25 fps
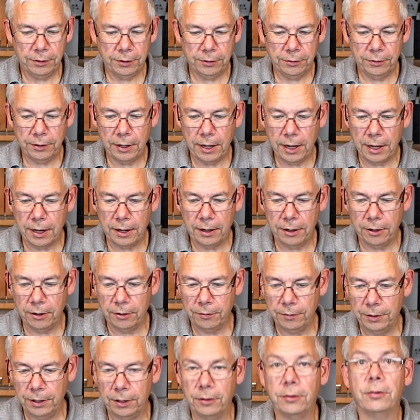is the end
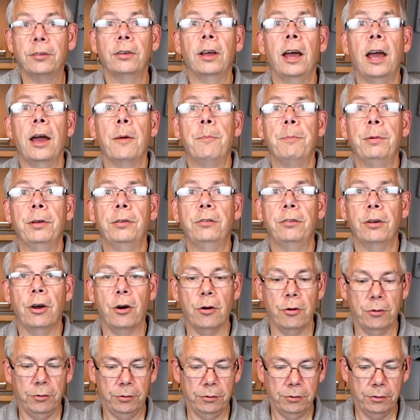of this
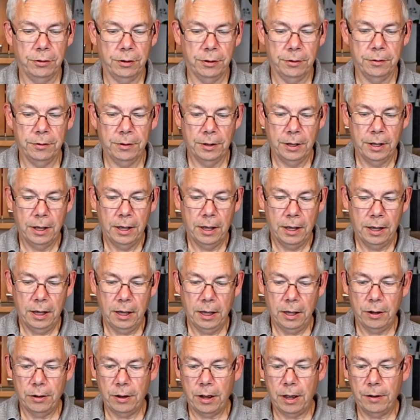episode.
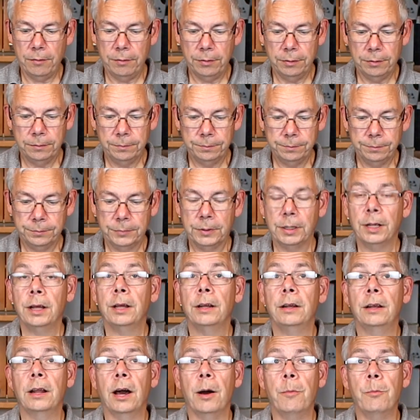Here you have
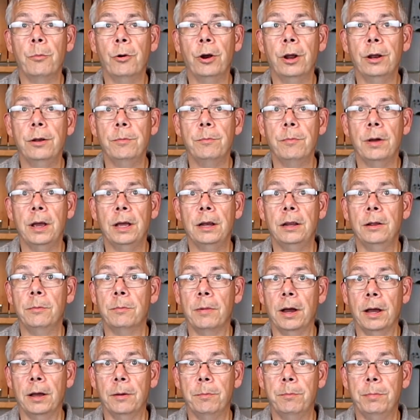naan bread made in my